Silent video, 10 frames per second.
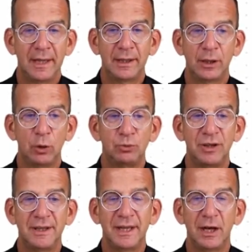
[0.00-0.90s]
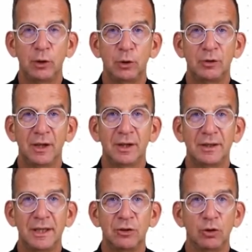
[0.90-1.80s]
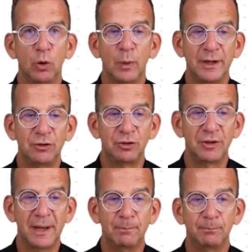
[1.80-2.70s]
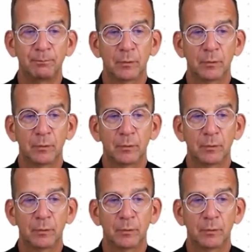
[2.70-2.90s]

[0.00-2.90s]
and the kubectl utility is always the same.